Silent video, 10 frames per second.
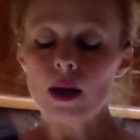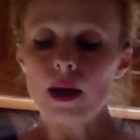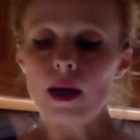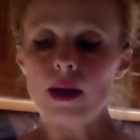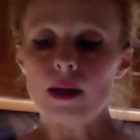
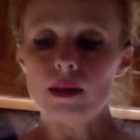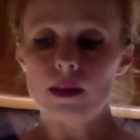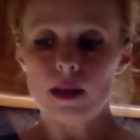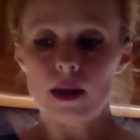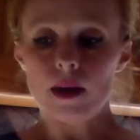and
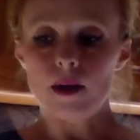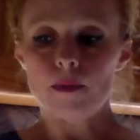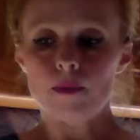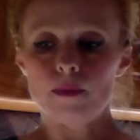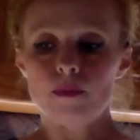
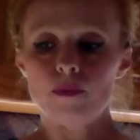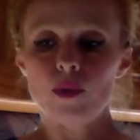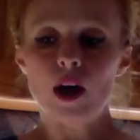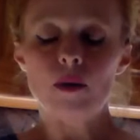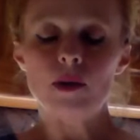
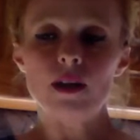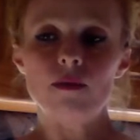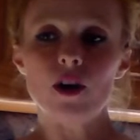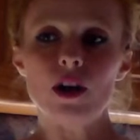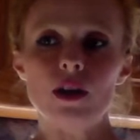probably in a
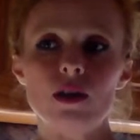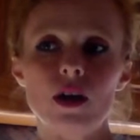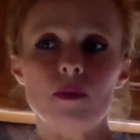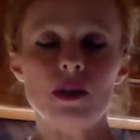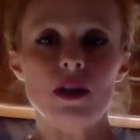very
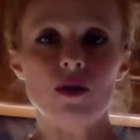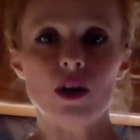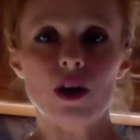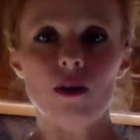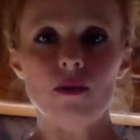top
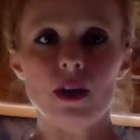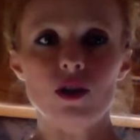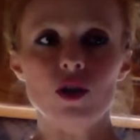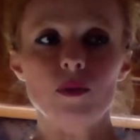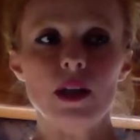secret,
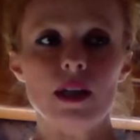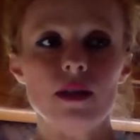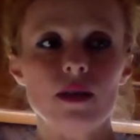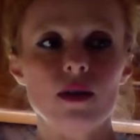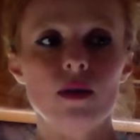confidential
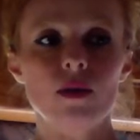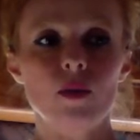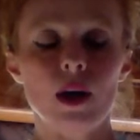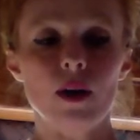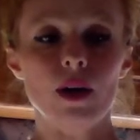place
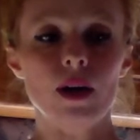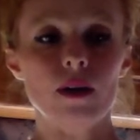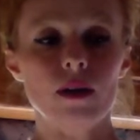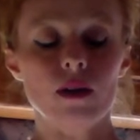where